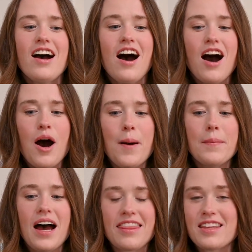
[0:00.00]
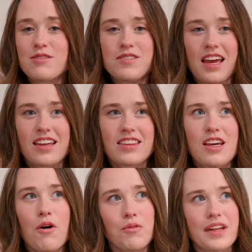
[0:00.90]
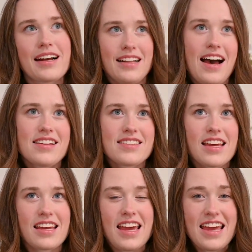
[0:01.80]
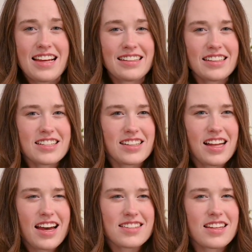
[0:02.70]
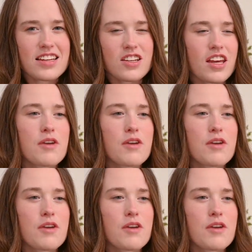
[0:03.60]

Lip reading: And this was like the only class, like English class that I took.